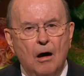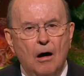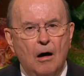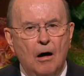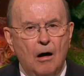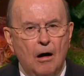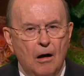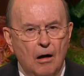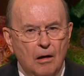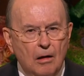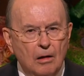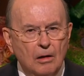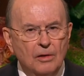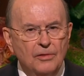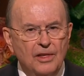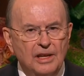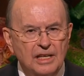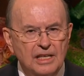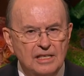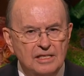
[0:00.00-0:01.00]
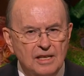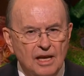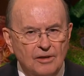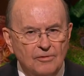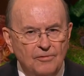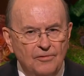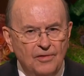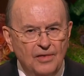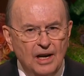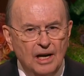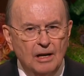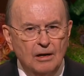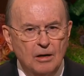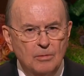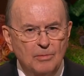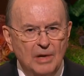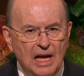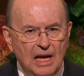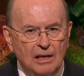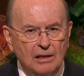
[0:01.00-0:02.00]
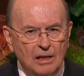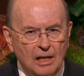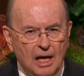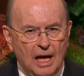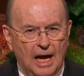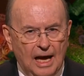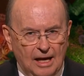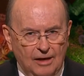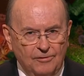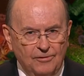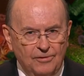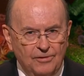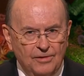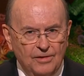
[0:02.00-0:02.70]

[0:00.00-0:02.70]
All that is unfair about life